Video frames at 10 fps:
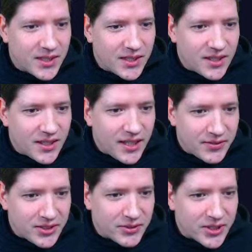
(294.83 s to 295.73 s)
Advent
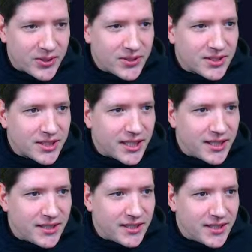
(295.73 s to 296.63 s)
of Code, day
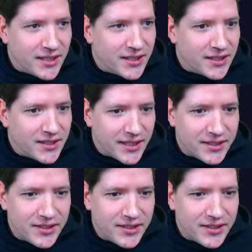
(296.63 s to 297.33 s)
19